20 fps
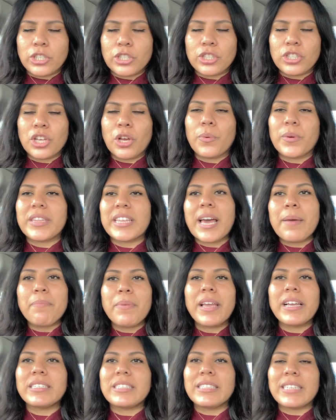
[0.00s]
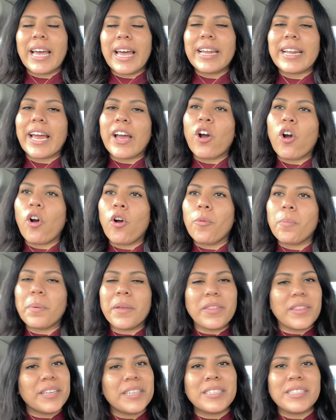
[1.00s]
So with that being said, I hope
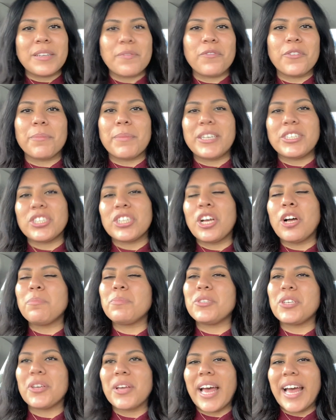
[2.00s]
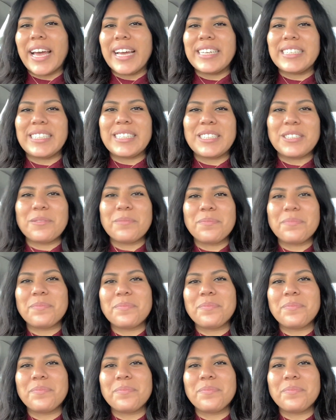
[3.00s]
this information helps you guys.